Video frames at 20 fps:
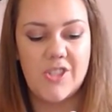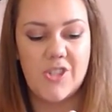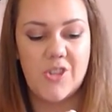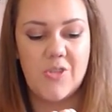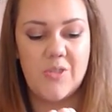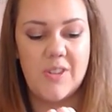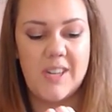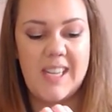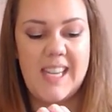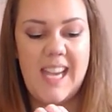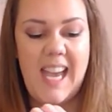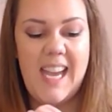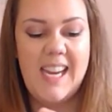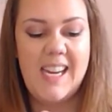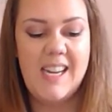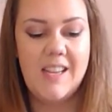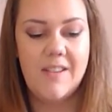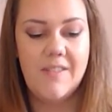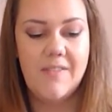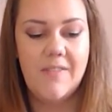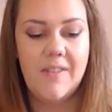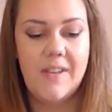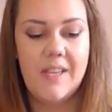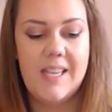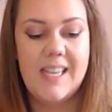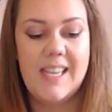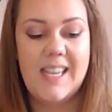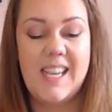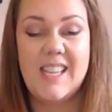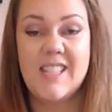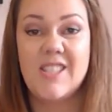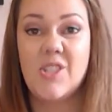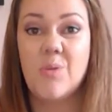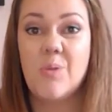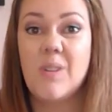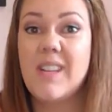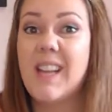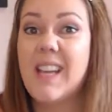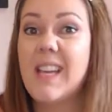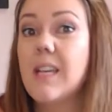creative as you
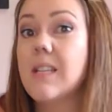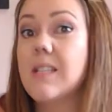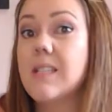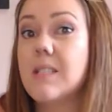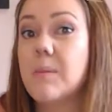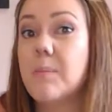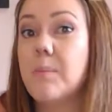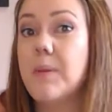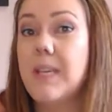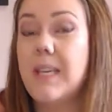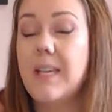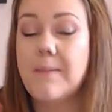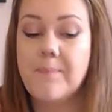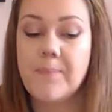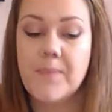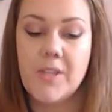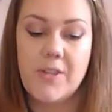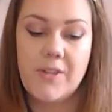would like to be,